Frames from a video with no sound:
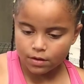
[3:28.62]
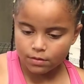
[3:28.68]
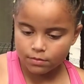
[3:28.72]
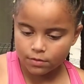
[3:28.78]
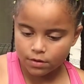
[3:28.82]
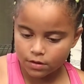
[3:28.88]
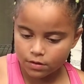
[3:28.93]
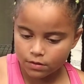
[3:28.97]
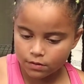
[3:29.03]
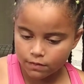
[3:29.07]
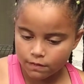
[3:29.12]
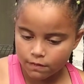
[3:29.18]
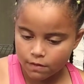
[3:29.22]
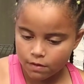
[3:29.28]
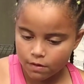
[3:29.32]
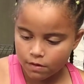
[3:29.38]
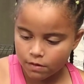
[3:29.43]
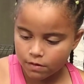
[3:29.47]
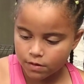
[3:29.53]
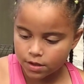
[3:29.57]
I'm gonna
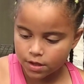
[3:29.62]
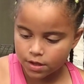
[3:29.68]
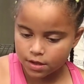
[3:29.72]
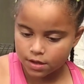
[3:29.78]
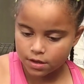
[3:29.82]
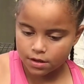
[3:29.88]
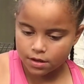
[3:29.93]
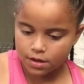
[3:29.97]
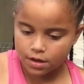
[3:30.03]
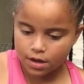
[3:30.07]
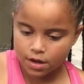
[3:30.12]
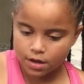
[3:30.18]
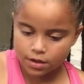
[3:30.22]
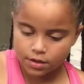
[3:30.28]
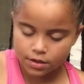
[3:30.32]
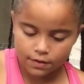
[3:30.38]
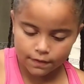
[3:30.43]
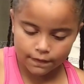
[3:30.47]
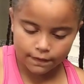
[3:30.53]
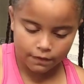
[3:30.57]
roll the
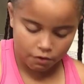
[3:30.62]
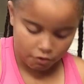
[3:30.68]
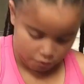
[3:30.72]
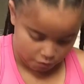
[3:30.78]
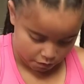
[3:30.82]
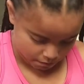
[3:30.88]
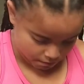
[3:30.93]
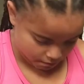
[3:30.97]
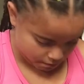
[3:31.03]
dice a few